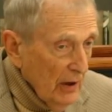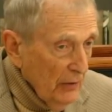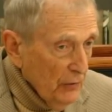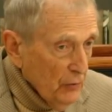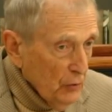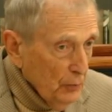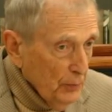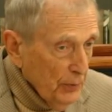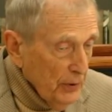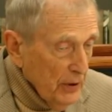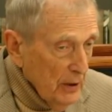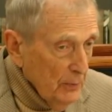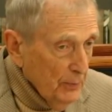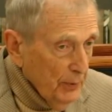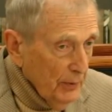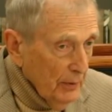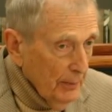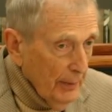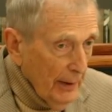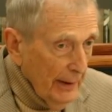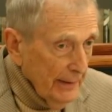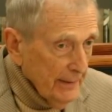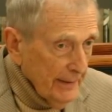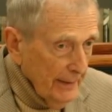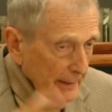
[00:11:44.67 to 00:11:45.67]
other people
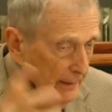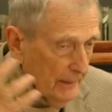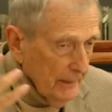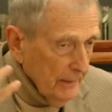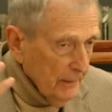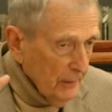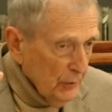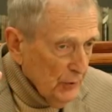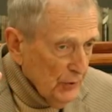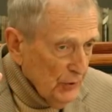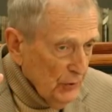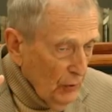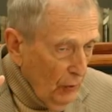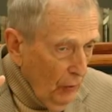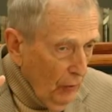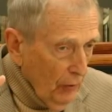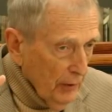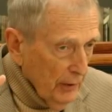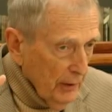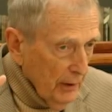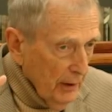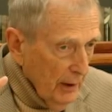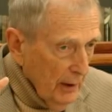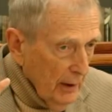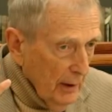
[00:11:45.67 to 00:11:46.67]
by telling a
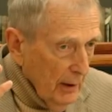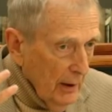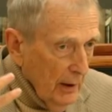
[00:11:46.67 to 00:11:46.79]
story